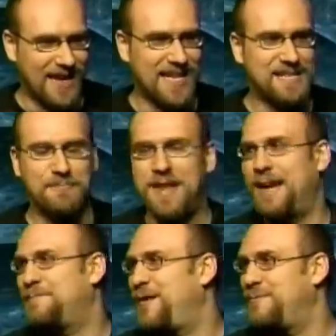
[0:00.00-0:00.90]
And he's
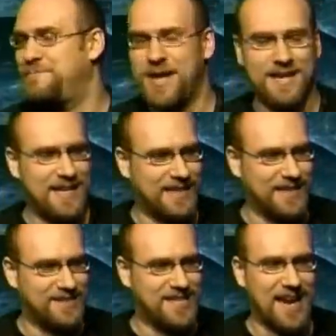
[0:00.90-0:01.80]
meeting Pope Benedict
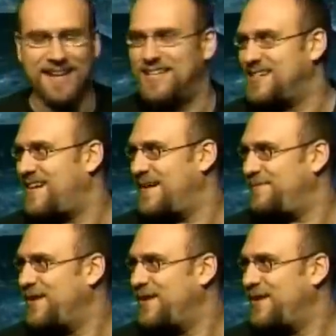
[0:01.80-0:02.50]
a second time,